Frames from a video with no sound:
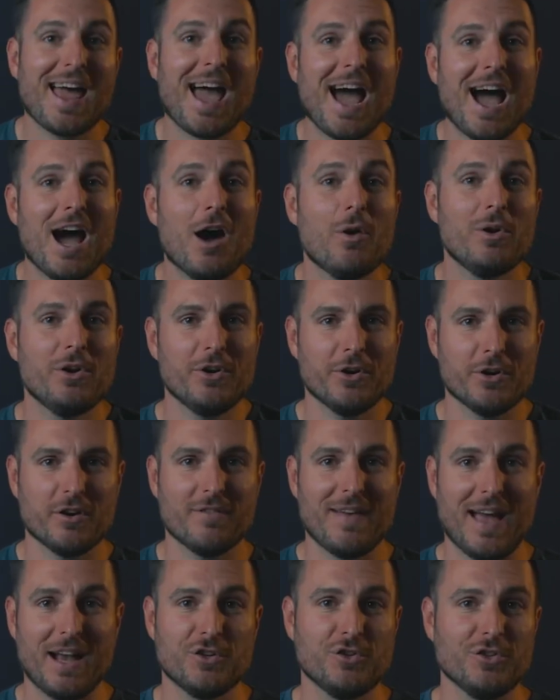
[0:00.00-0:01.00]
how a
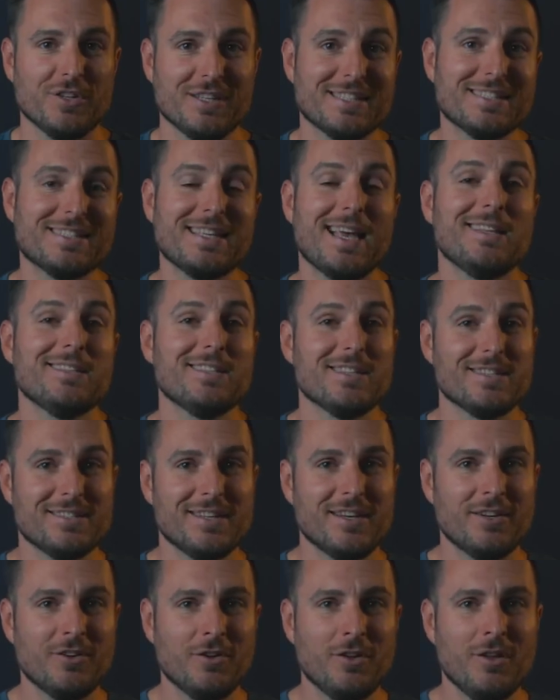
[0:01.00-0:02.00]
nerve actually sends a
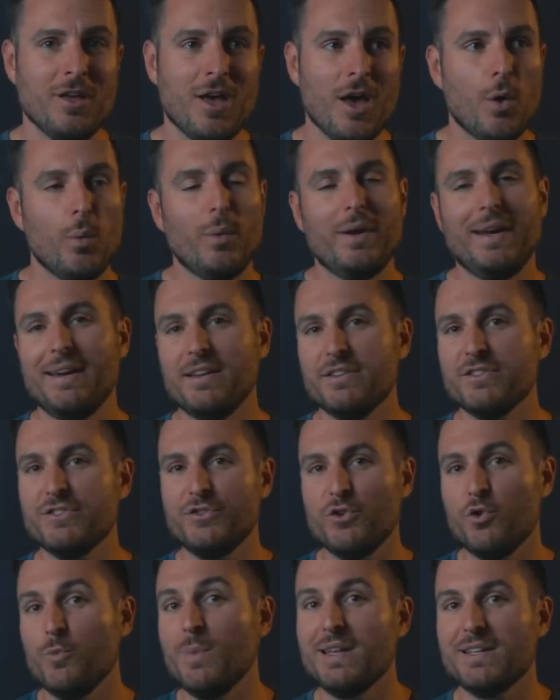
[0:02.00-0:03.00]
signal, we need to
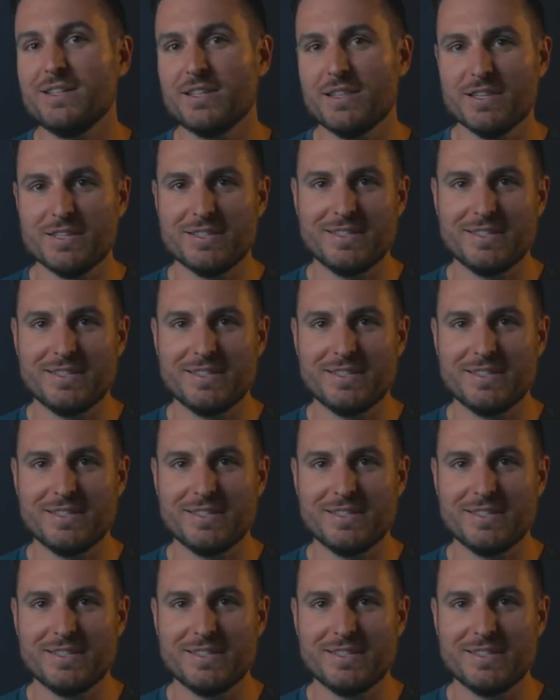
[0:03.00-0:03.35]
zoom into the